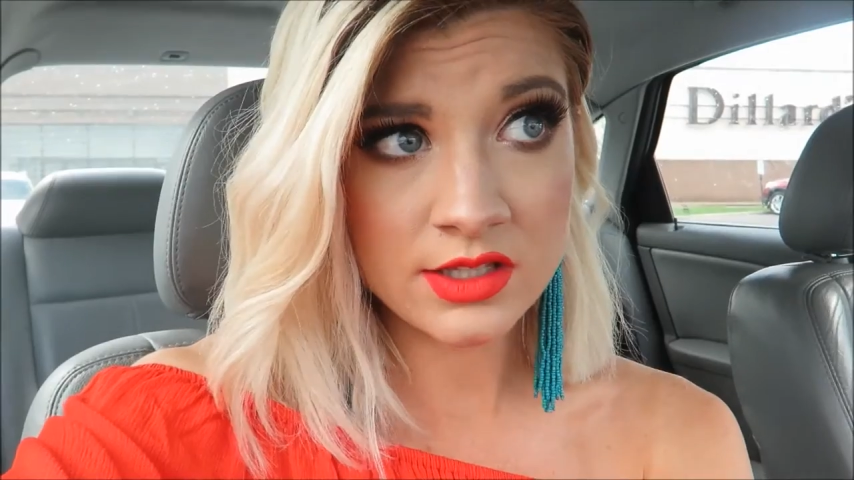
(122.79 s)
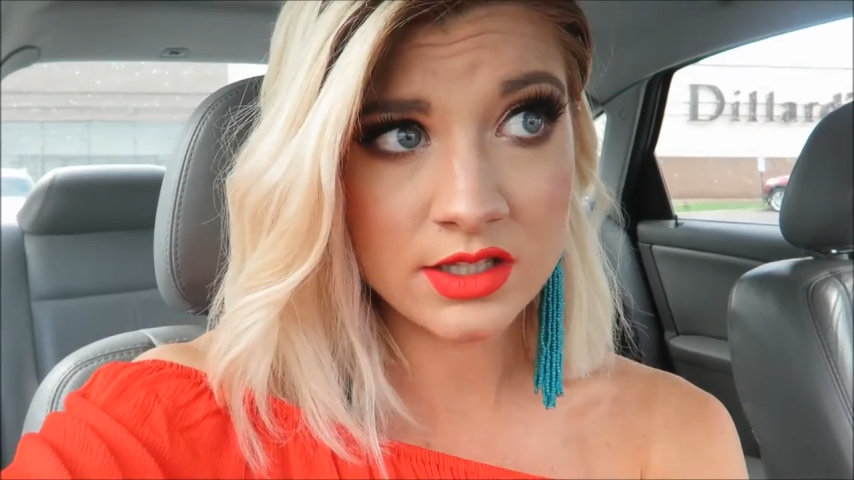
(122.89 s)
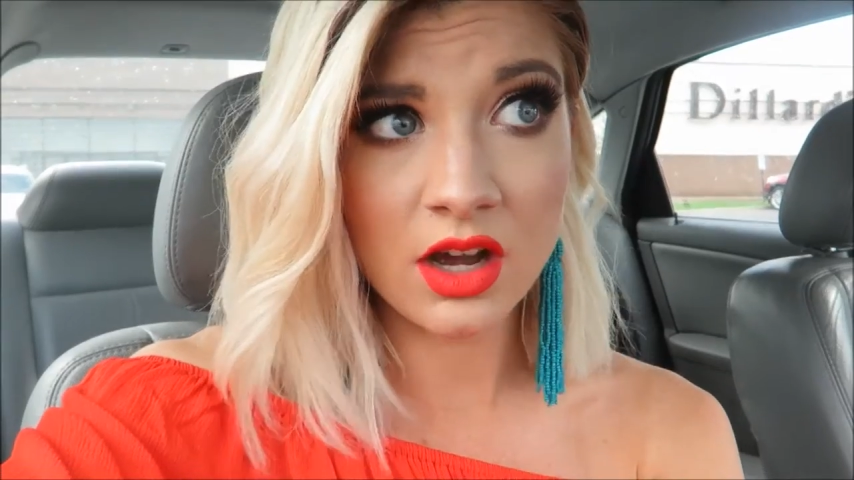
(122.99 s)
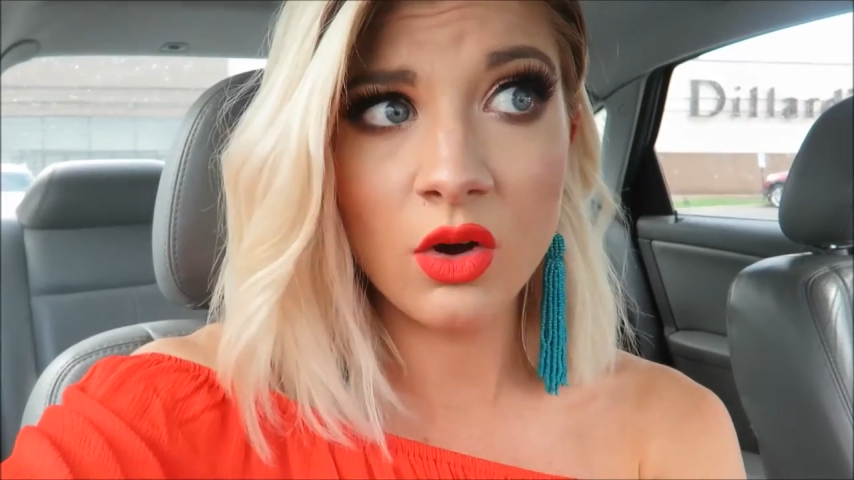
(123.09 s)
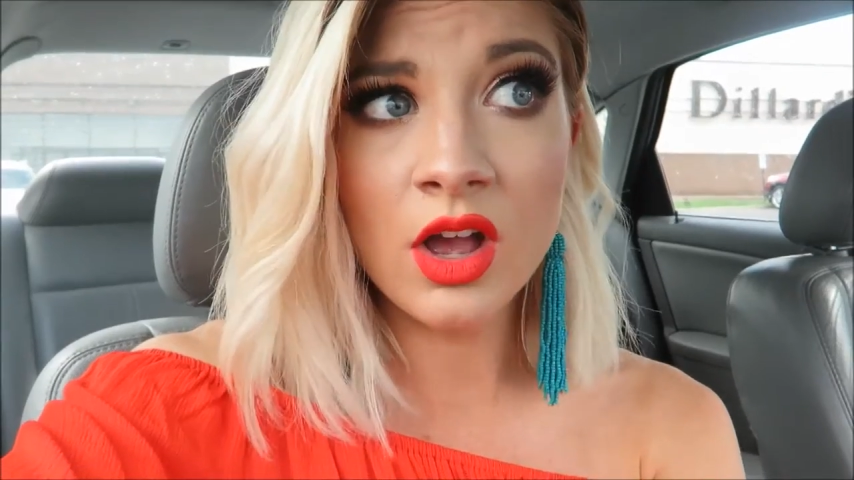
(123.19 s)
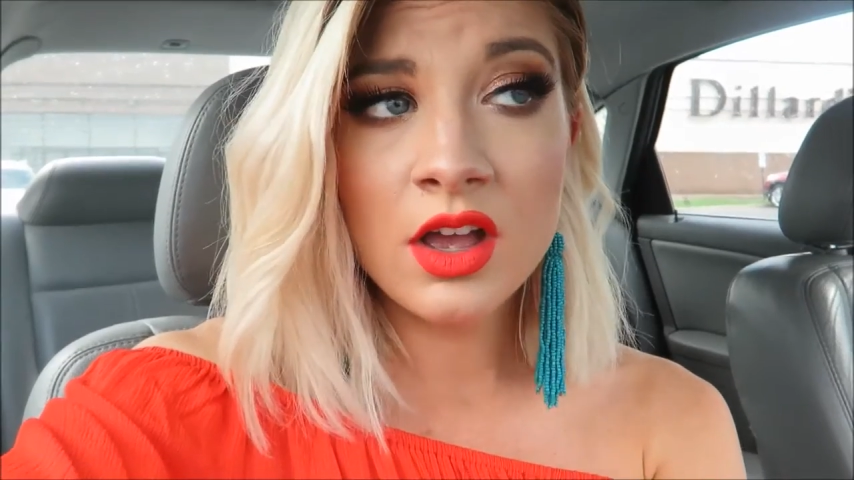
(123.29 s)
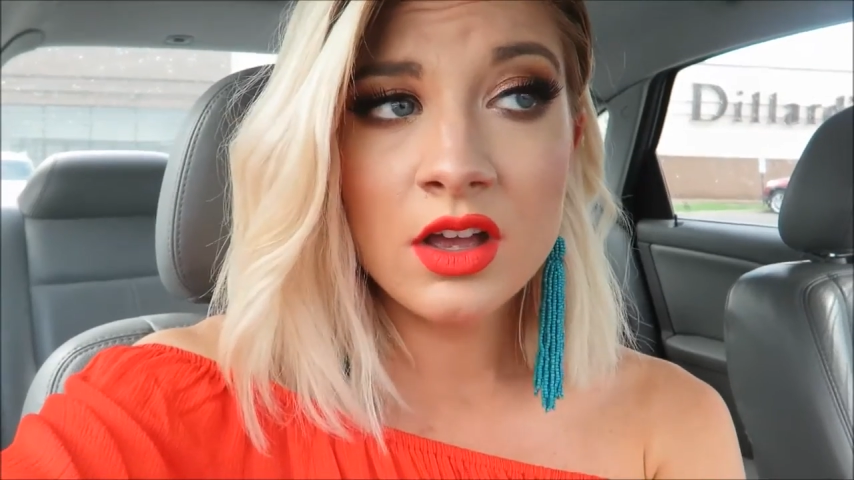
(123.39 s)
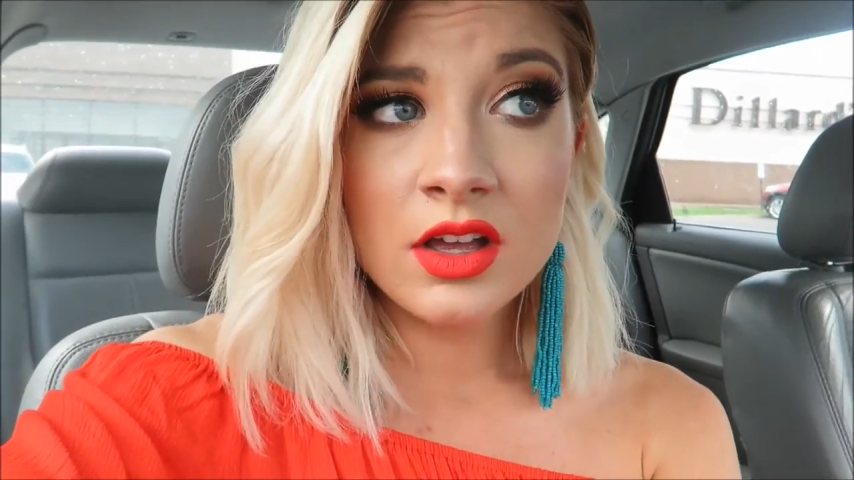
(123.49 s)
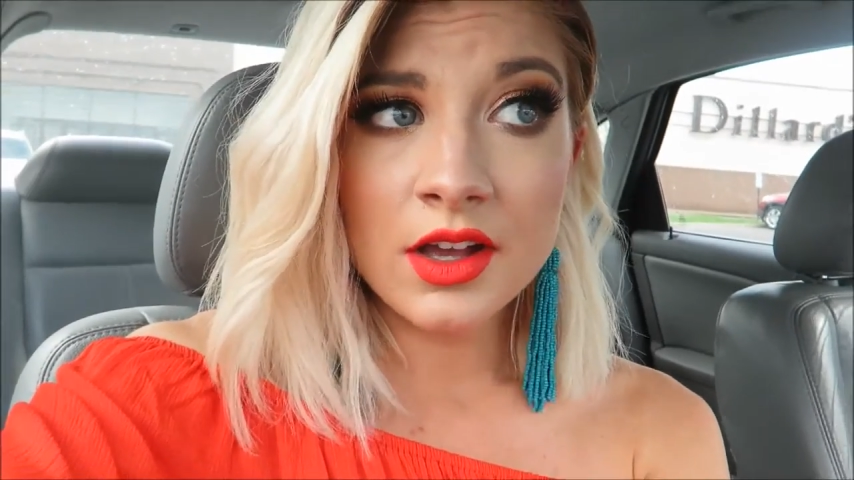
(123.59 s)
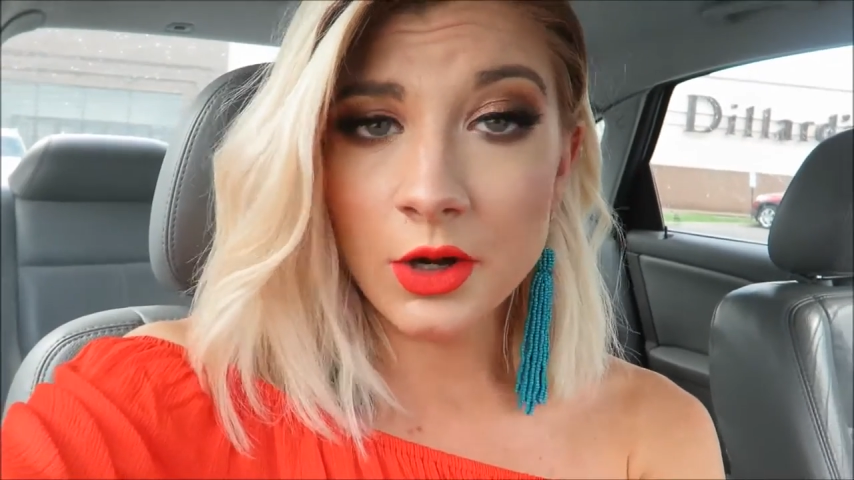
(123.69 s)
So
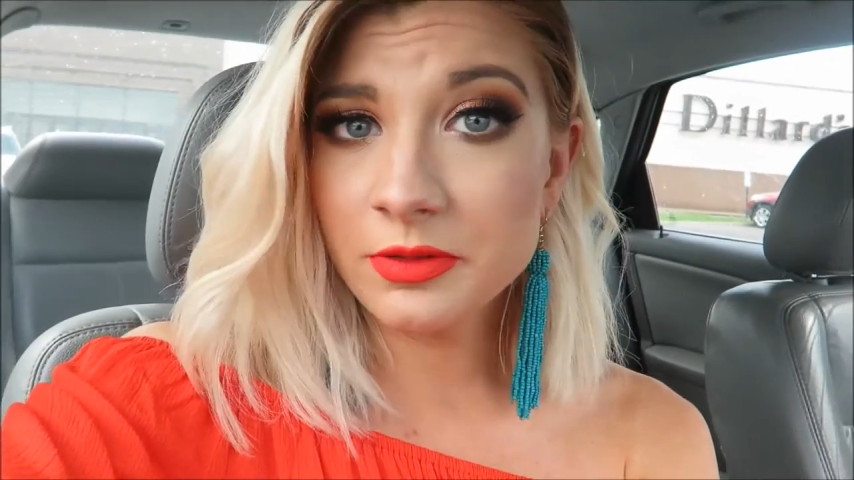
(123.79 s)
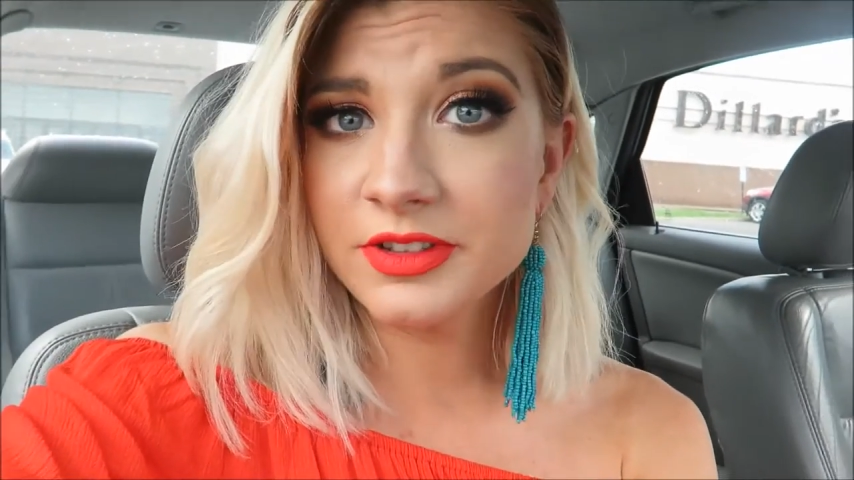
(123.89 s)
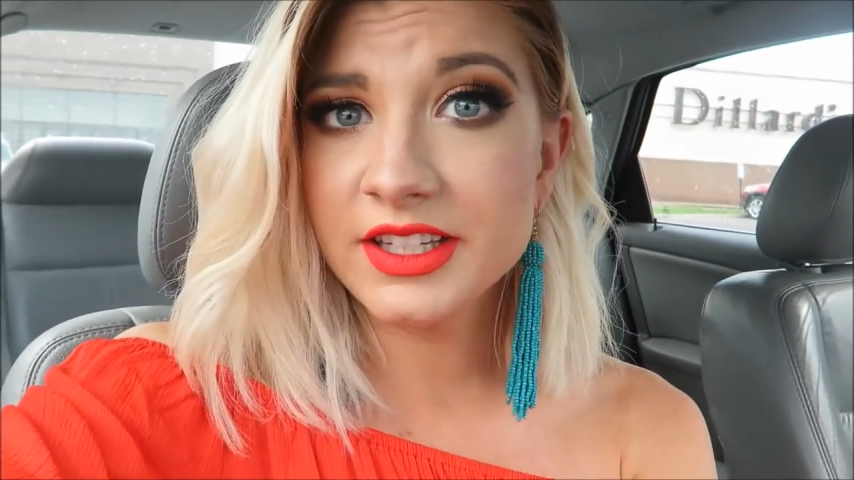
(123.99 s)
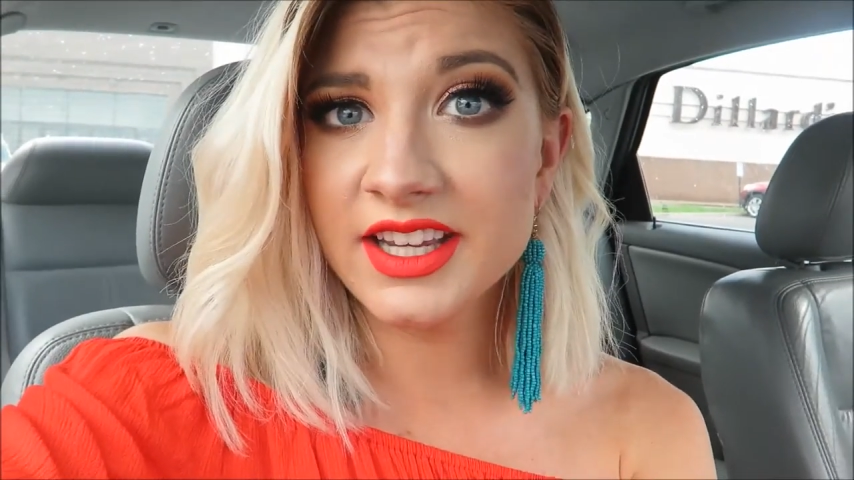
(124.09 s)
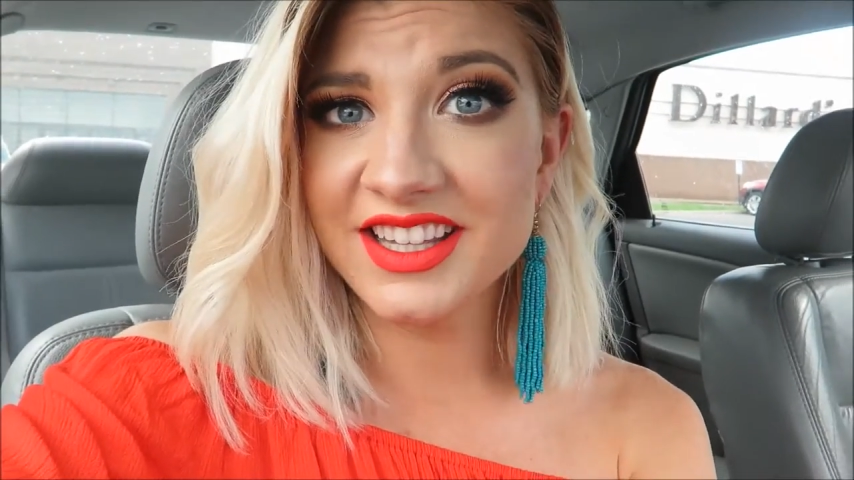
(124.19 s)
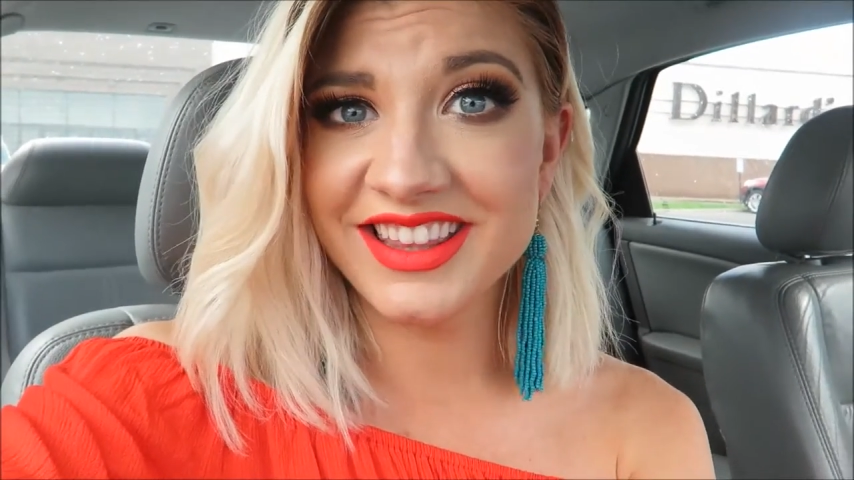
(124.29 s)
hopefully